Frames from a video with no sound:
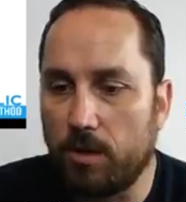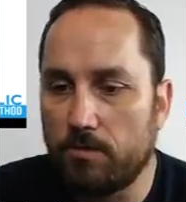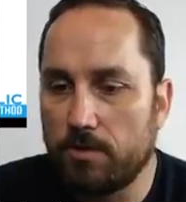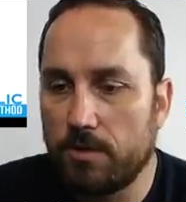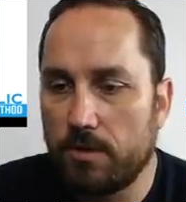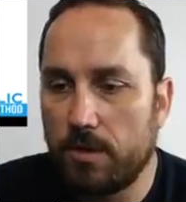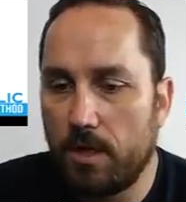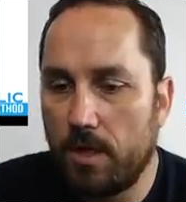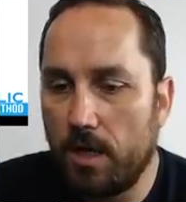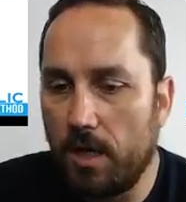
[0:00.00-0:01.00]

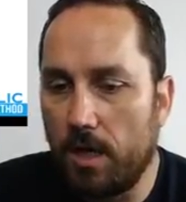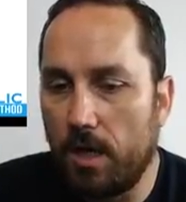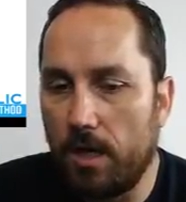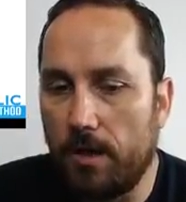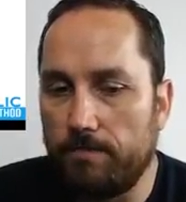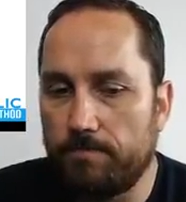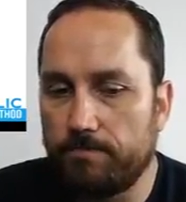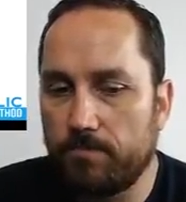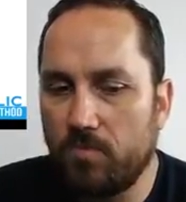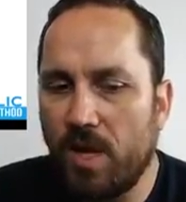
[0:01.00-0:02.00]
Not necessarily
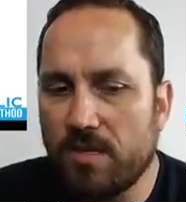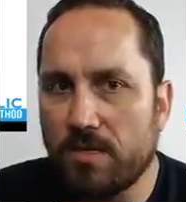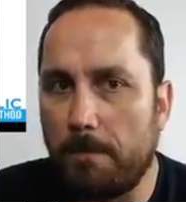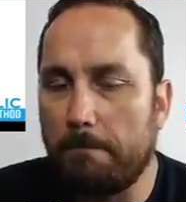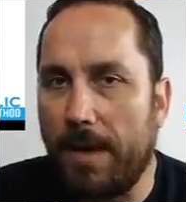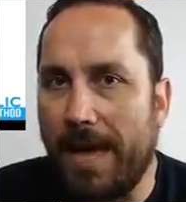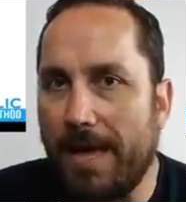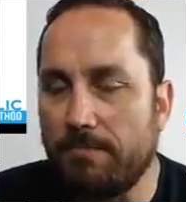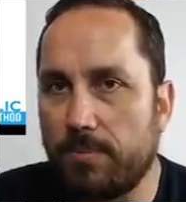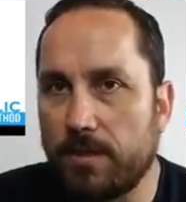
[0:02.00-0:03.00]
bad, but spent a
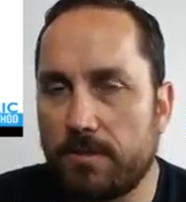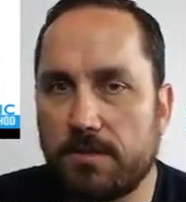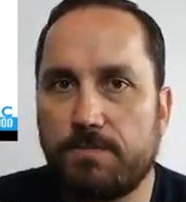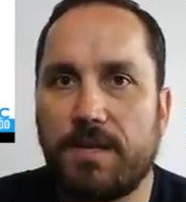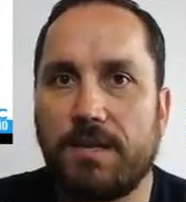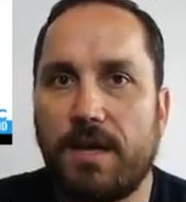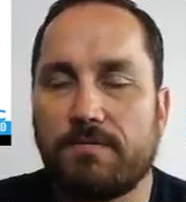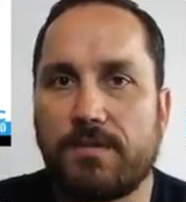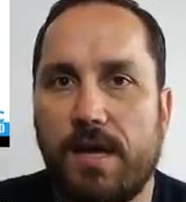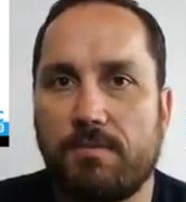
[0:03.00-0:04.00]
lot of time doing the
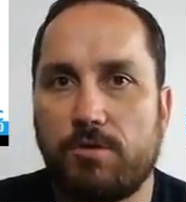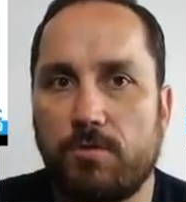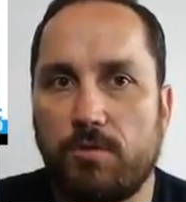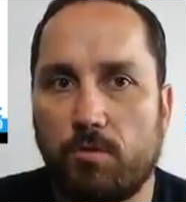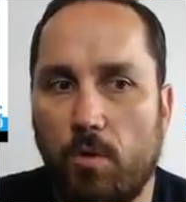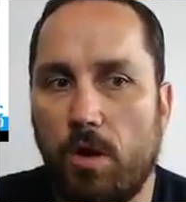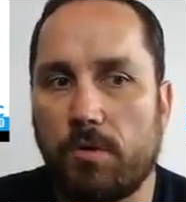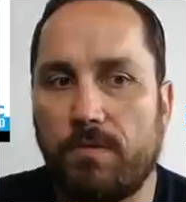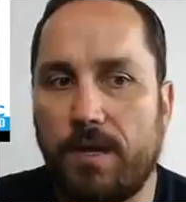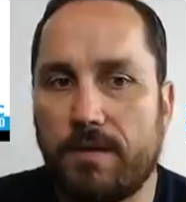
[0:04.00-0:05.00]
wrong things.
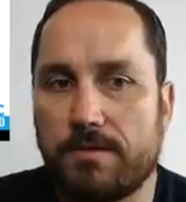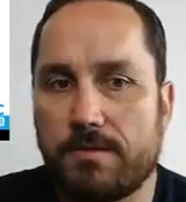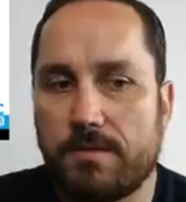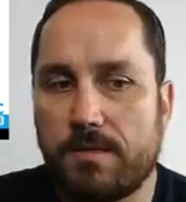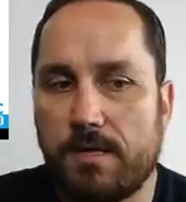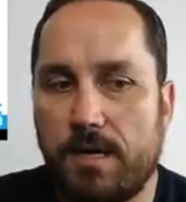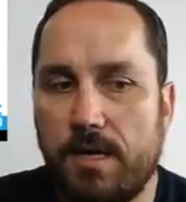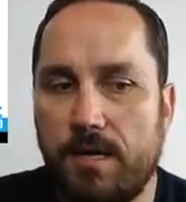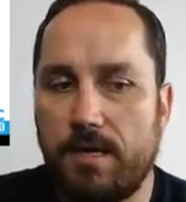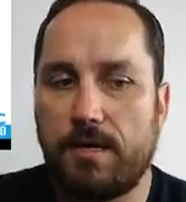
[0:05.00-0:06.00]
And what's
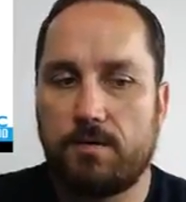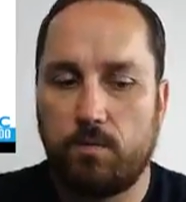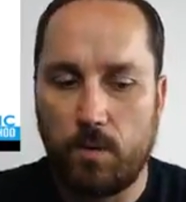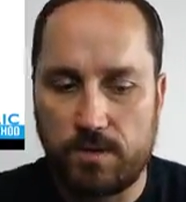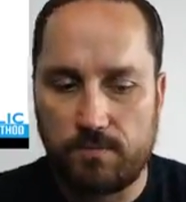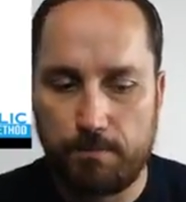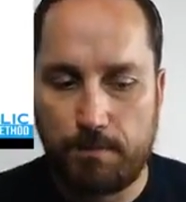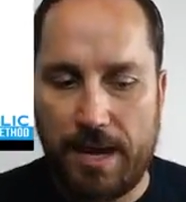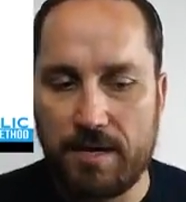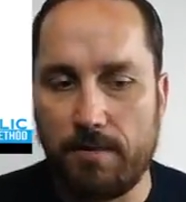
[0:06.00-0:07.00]
bad about
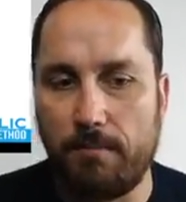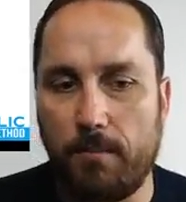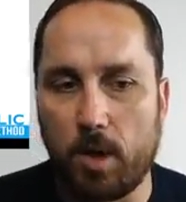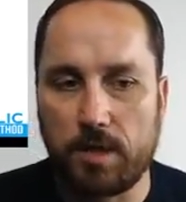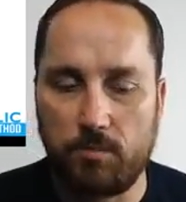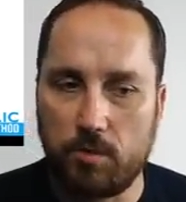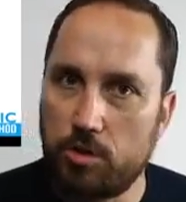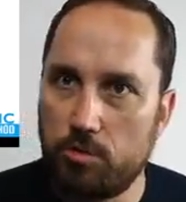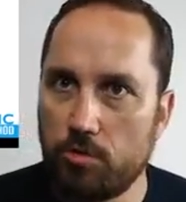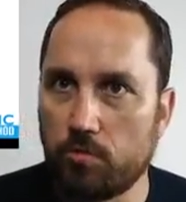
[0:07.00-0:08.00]
marketing, when you do the wrong
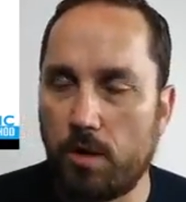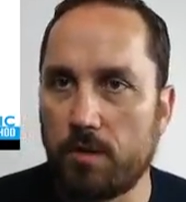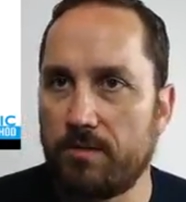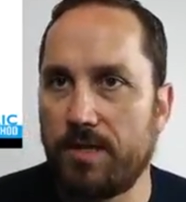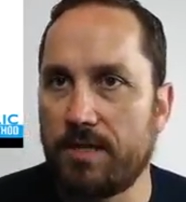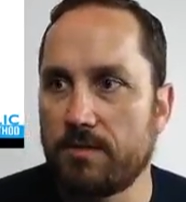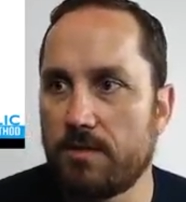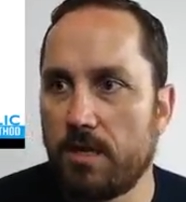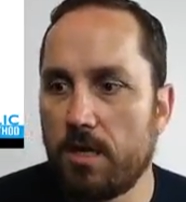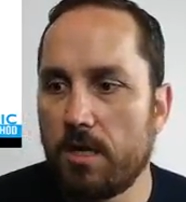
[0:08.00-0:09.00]
things
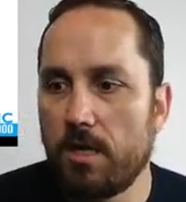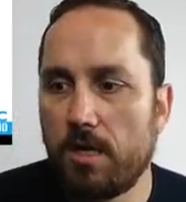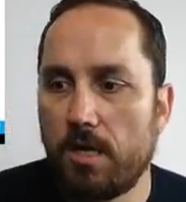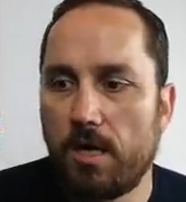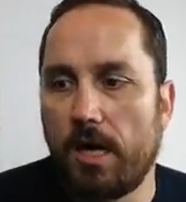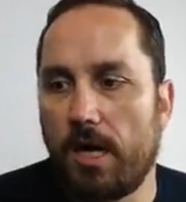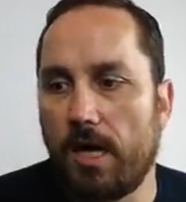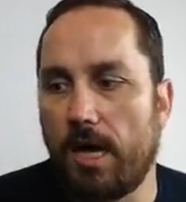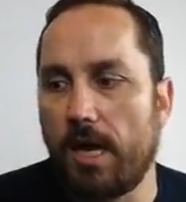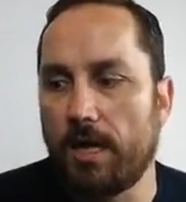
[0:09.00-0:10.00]
and
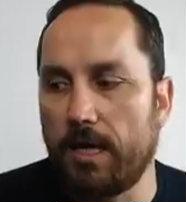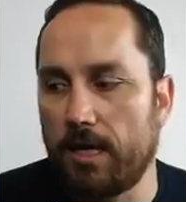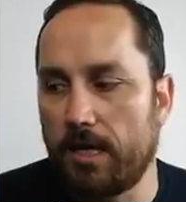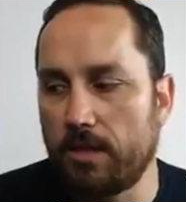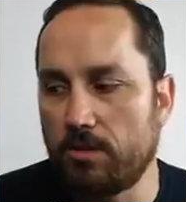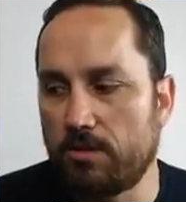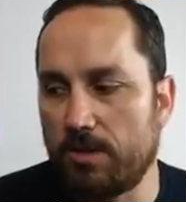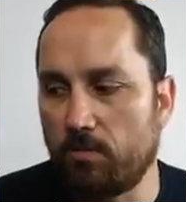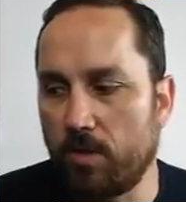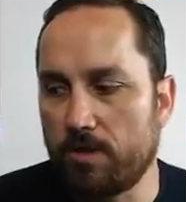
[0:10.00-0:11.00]
you spend way too much time
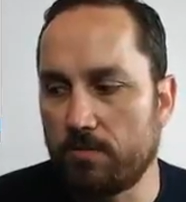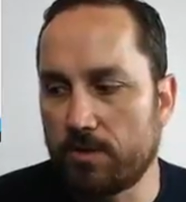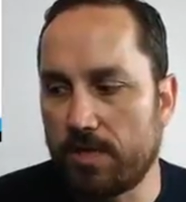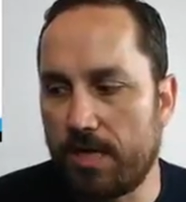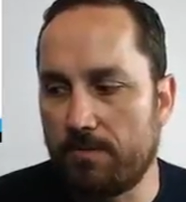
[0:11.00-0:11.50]
in marketing,